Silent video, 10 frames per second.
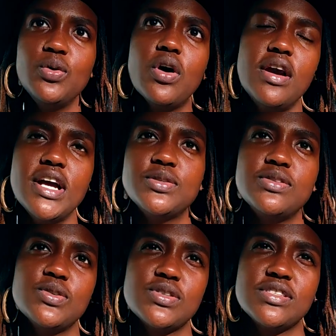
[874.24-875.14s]
connect with
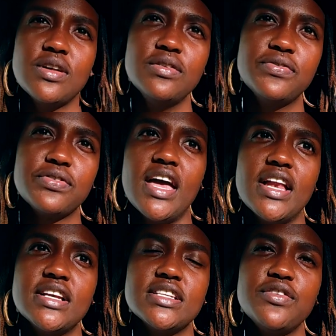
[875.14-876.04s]
yourself,
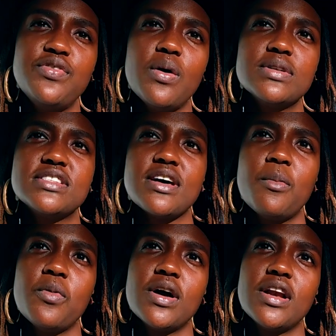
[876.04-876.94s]
and if you're with
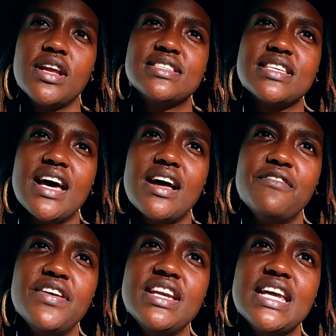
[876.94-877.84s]
someone, it's a
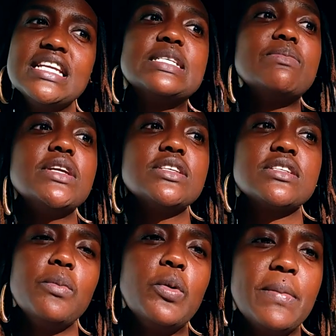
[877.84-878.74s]
very intimate
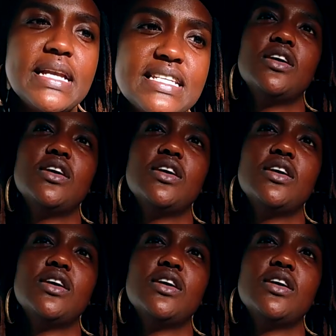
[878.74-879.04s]
moment.